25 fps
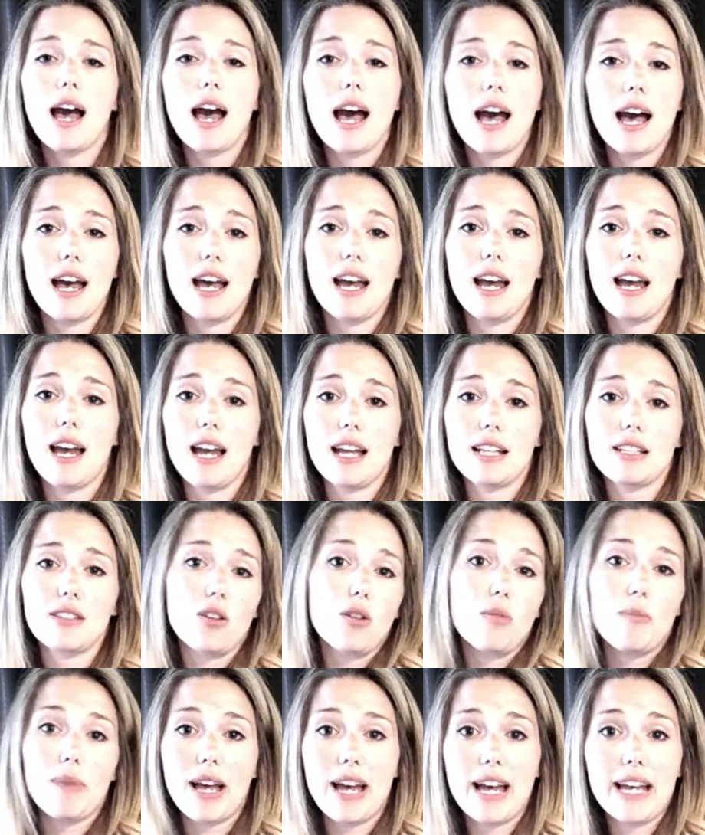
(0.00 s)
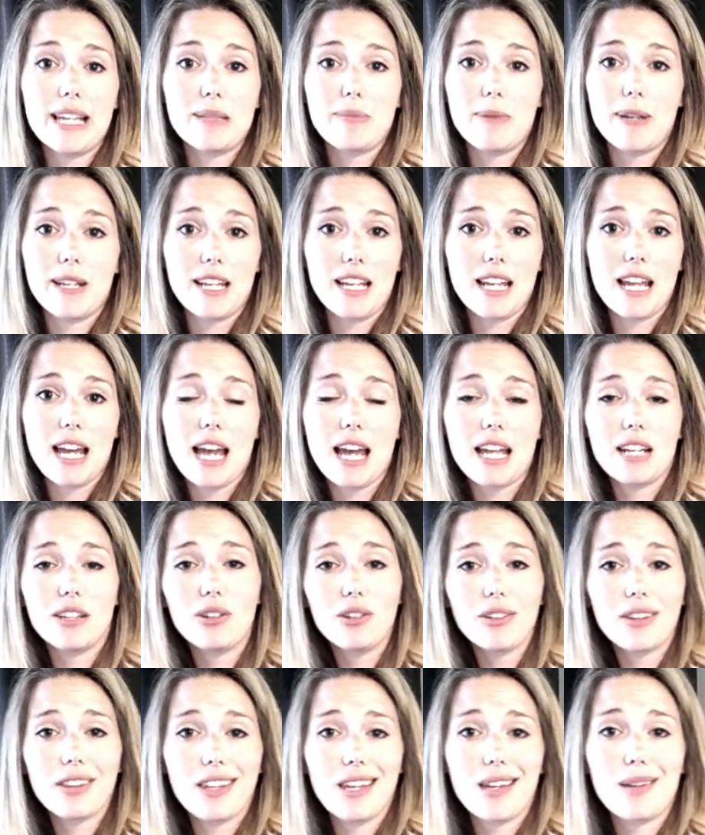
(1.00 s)
I told my husband, I
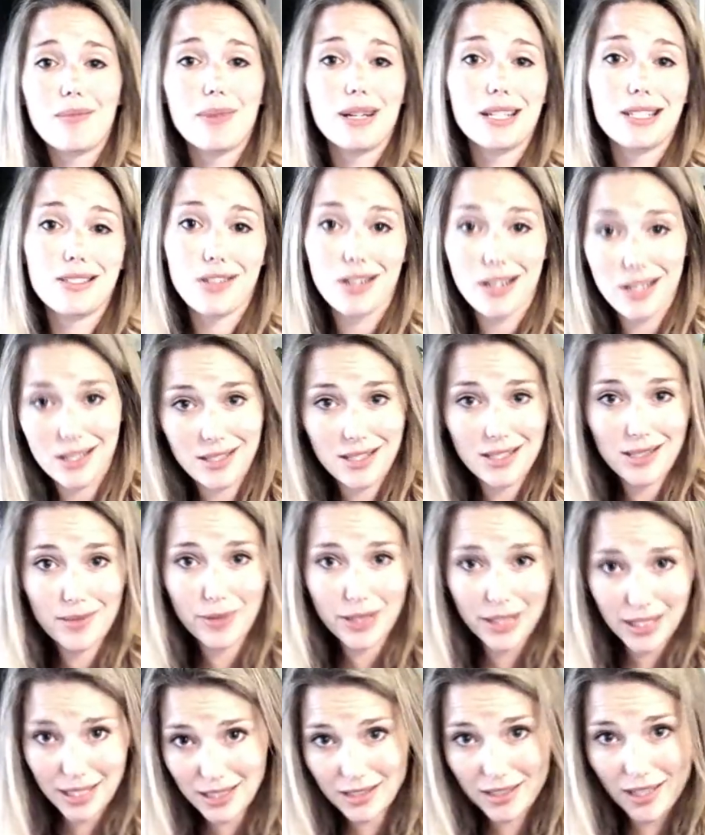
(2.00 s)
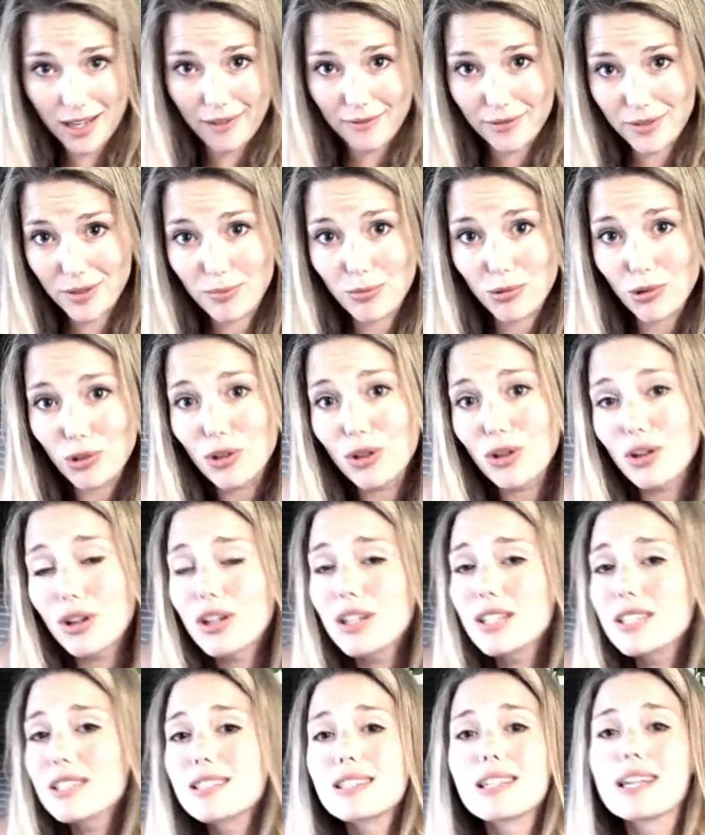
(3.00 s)
don't think my chest has been this comfortable